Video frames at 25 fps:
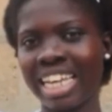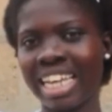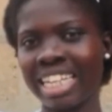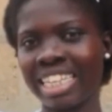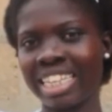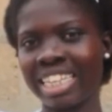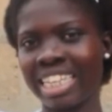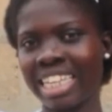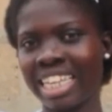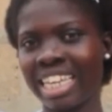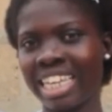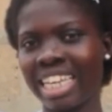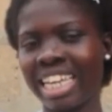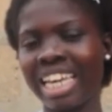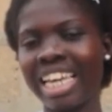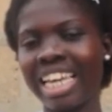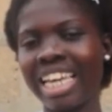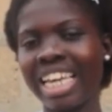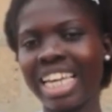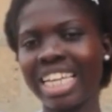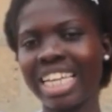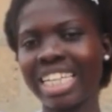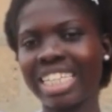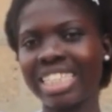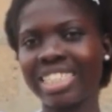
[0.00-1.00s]
the night there
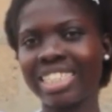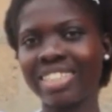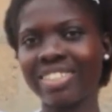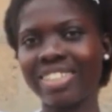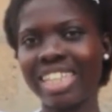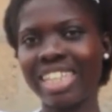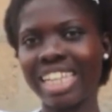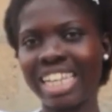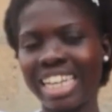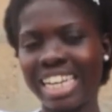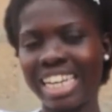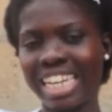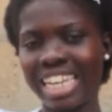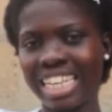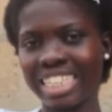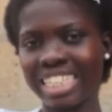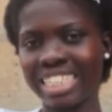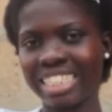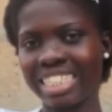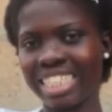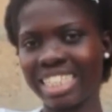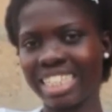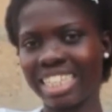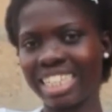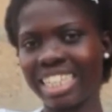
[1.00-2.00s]
until the
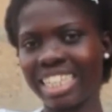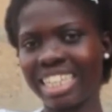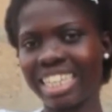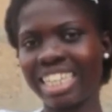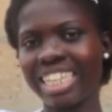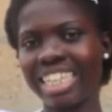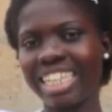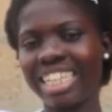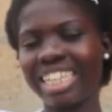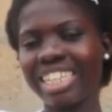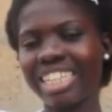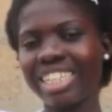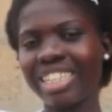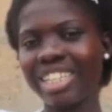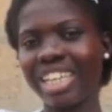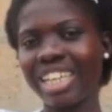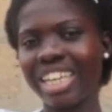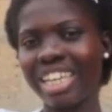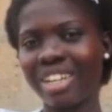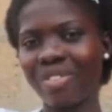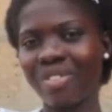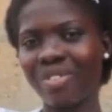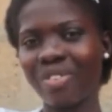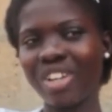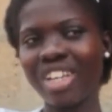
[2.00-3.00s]
next day.
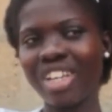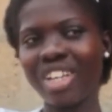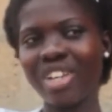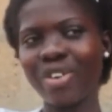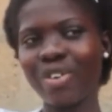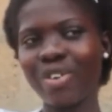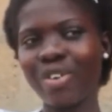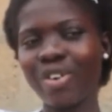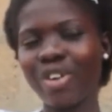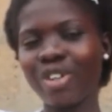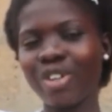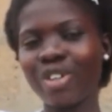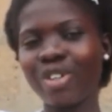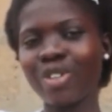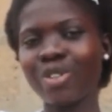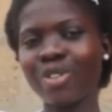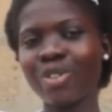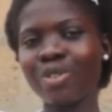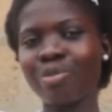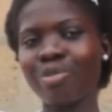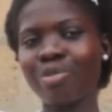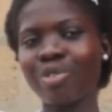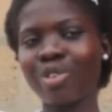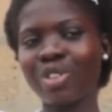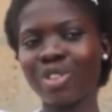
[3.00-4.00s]
And when they call you
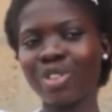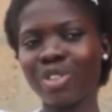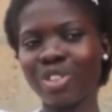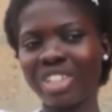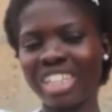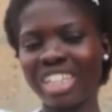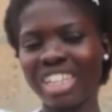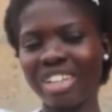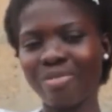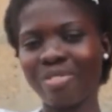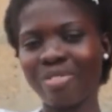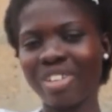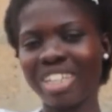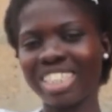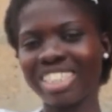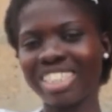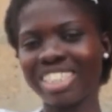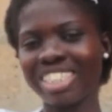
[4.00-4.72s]
to put you on the